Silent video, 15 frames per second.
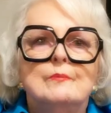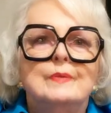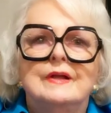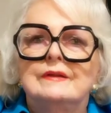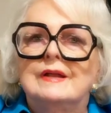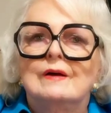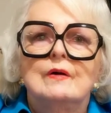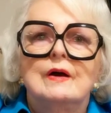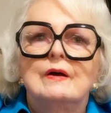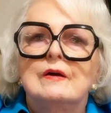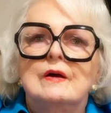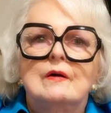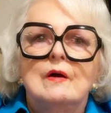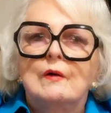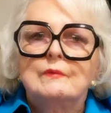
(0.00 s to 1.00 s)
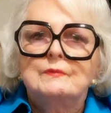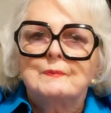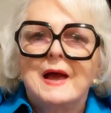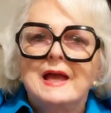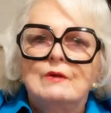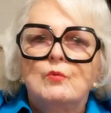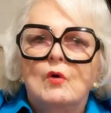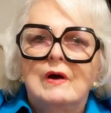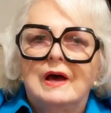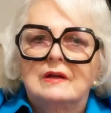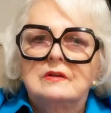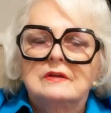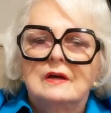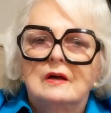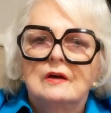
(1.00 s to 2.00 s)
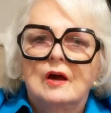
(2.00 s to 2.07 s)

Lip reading: But paint what?